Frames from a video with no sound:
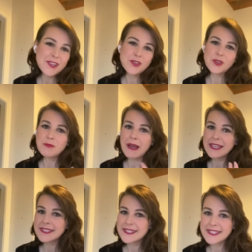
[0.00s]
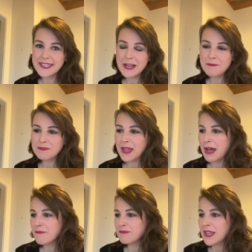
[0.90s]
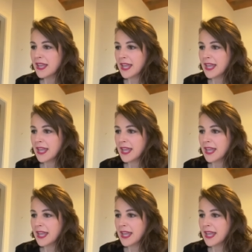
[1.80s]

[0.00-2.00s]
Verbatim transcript: You know, you might consider um,